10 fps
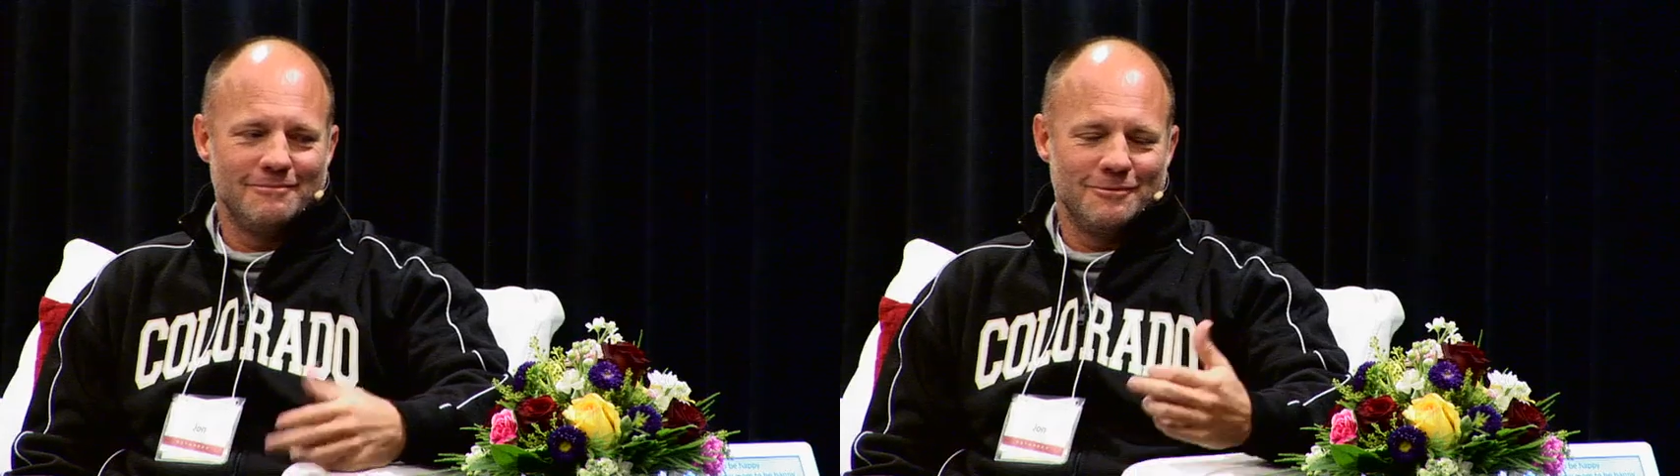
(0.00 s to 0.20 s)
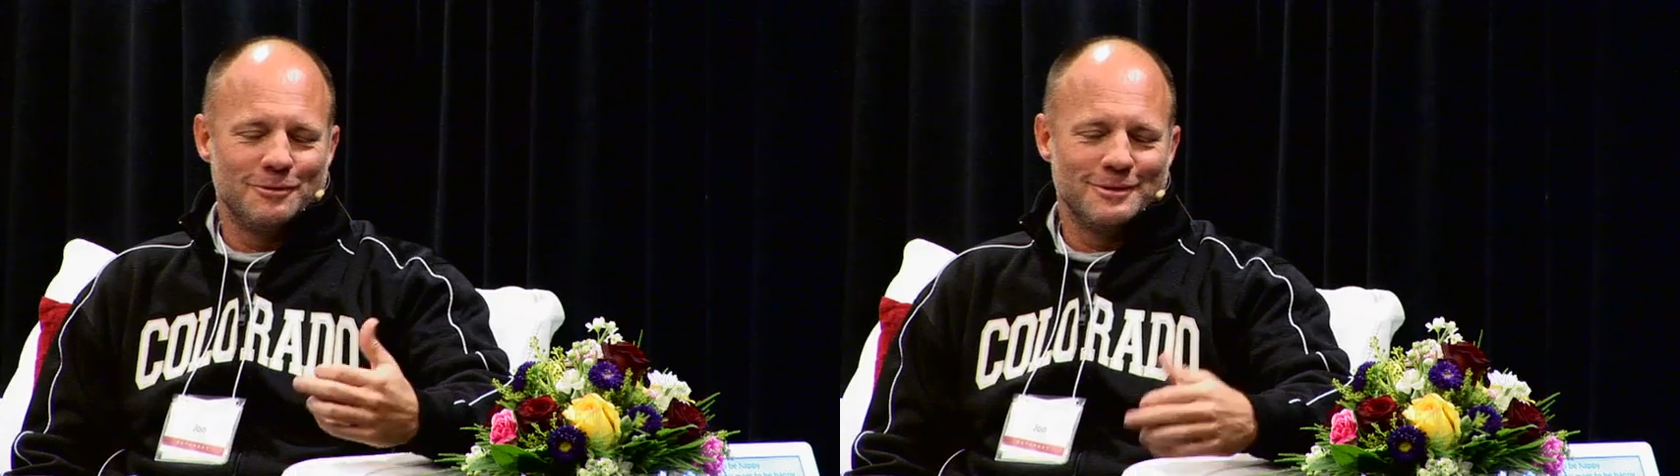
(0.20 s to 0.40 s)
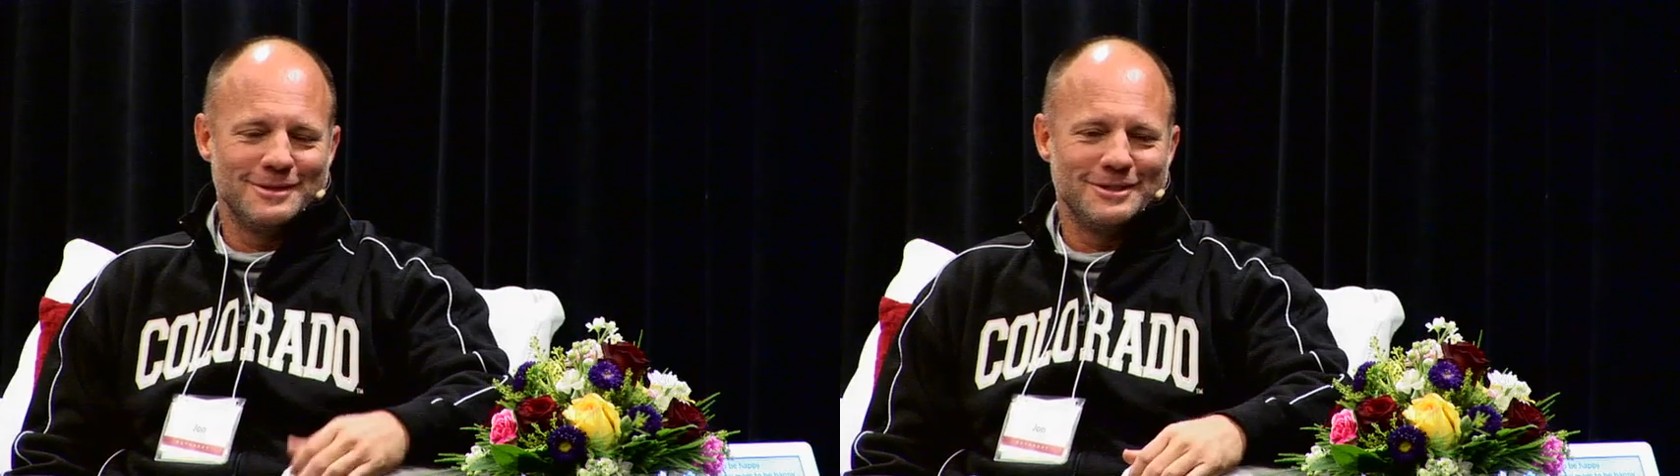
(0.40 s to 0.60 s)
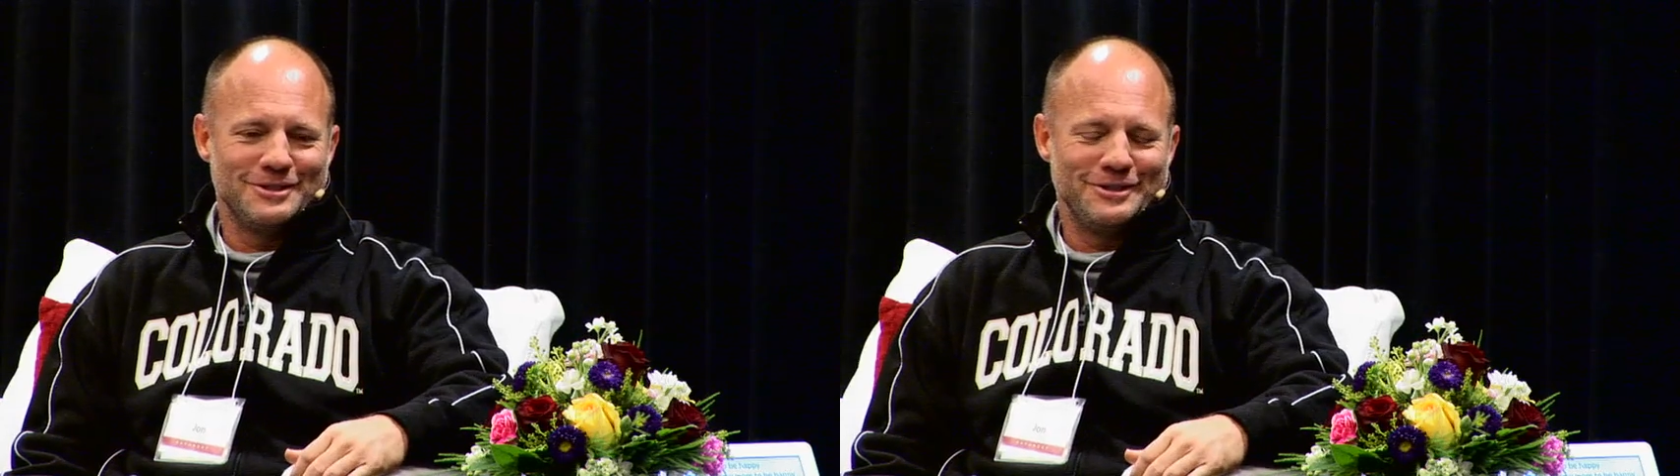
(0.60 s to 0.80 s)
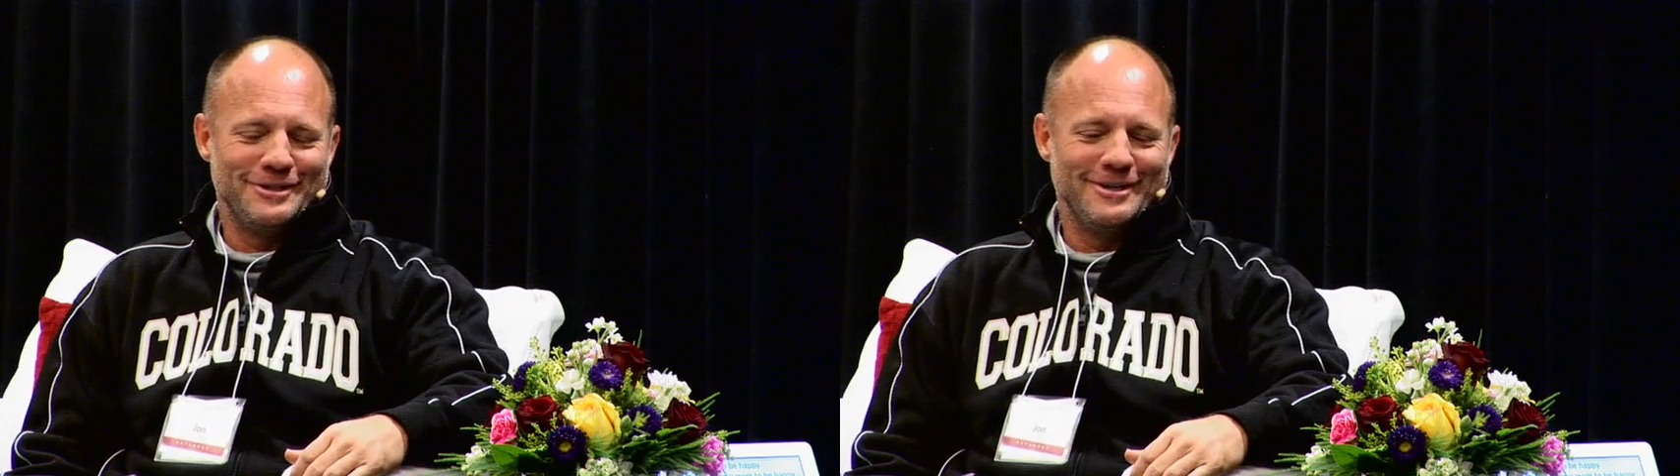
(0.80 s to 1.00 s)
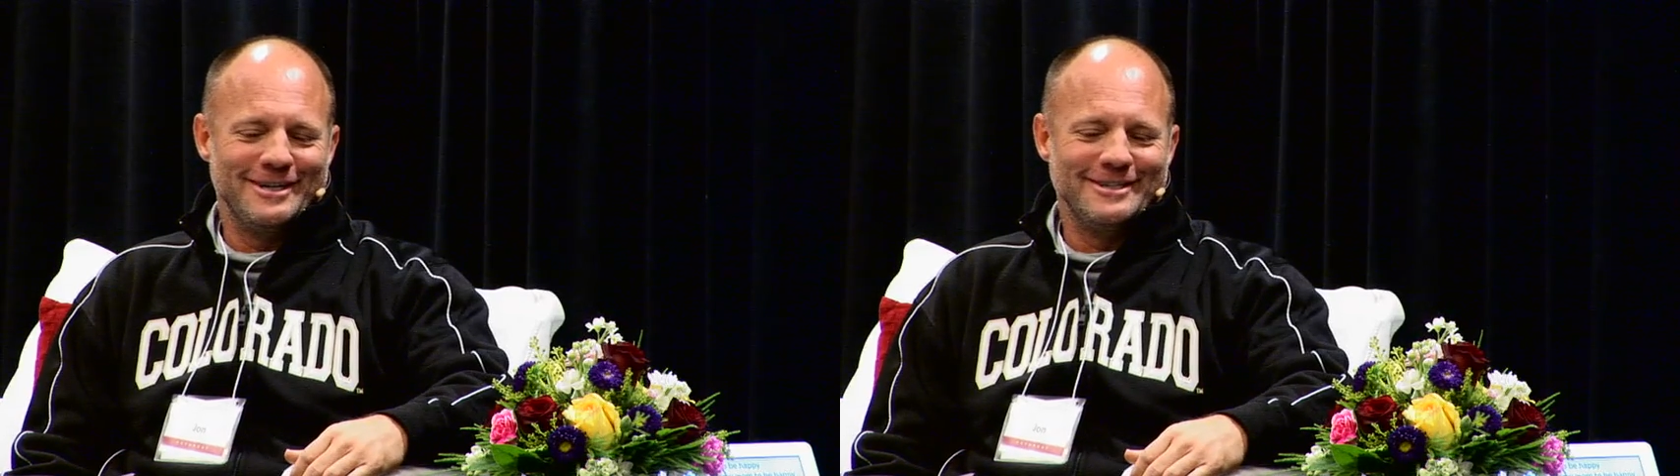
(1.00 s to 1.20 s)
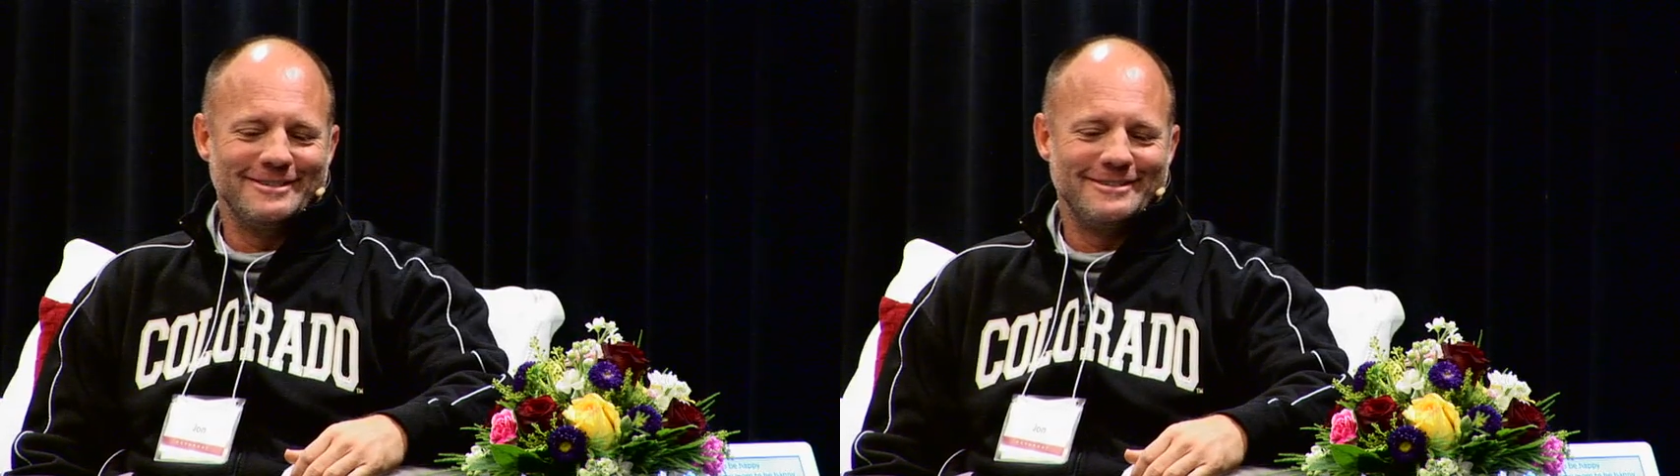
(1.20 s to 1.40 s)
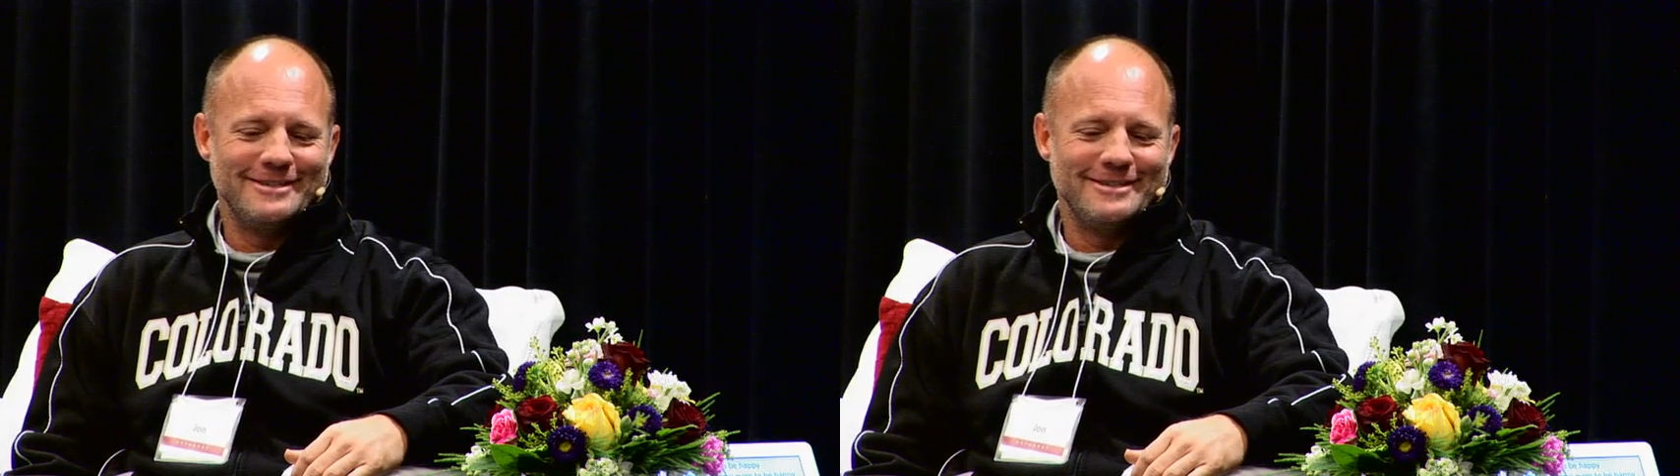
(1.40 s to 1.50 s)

which was this year, and